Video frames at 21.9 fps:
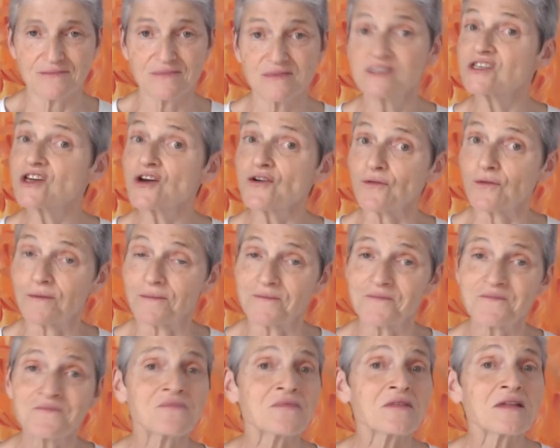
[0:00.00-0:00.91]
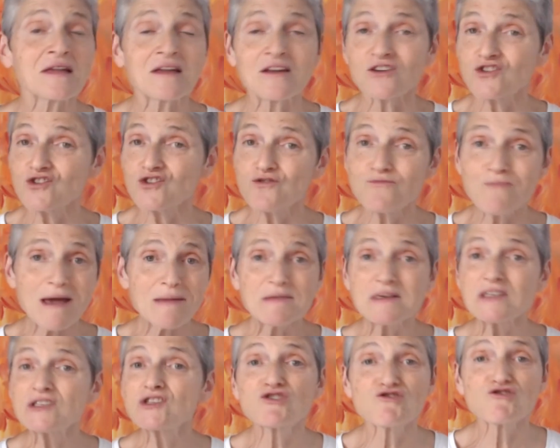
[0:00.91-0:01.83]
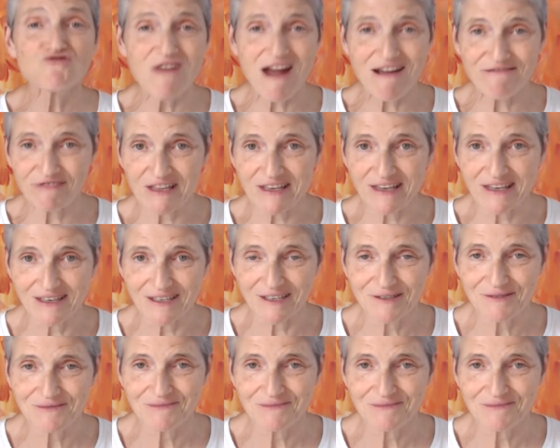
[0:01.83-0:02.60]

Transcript: So you may be traveling.